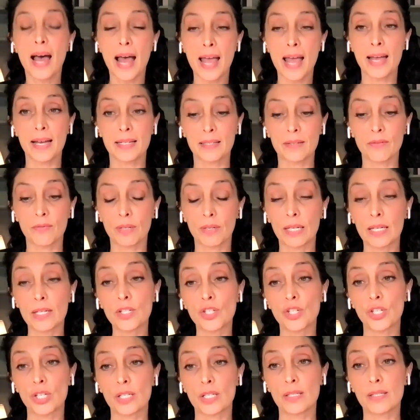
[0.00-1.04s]
and
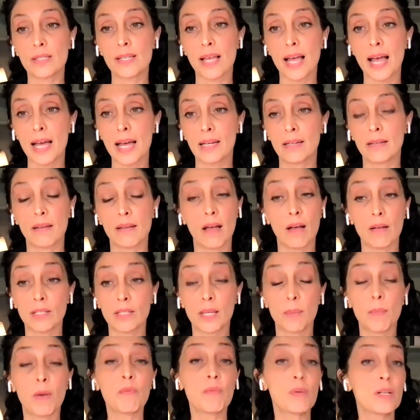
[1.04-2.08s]
relations, and
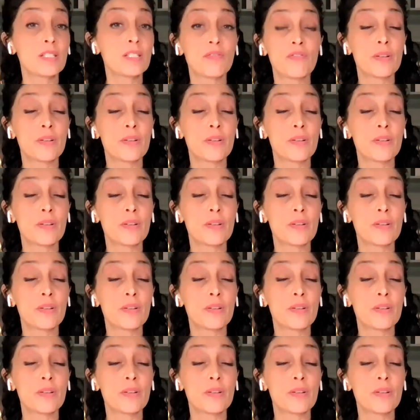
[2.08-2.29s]
some of us